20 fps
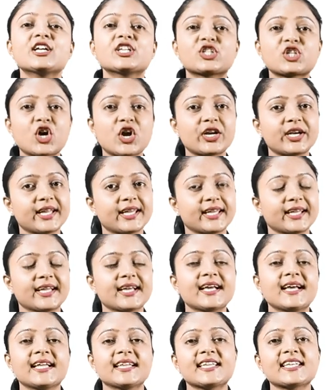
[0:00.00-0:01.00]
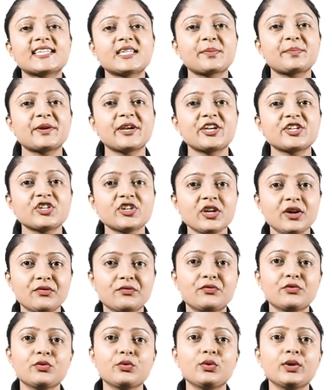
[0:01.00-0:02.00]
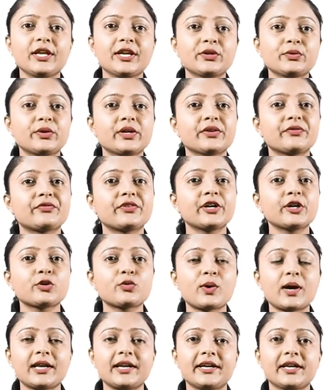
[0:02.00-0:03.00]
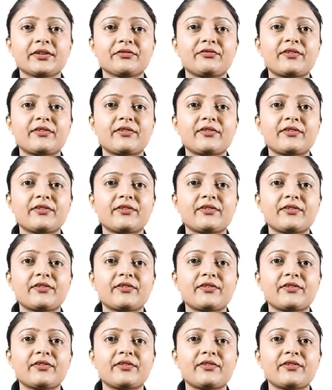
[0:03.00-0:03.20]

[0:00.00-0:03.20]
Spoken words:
Sorting. The separation of wool into different quality